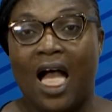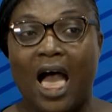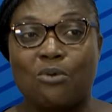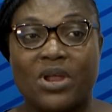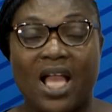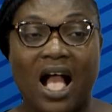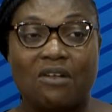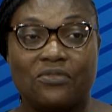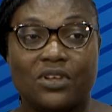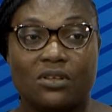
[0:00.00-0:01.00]
And we
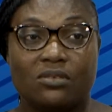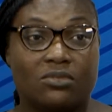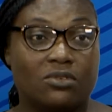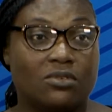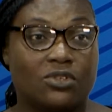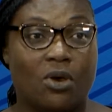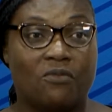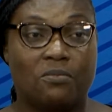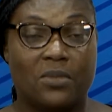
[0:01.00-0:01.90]
have some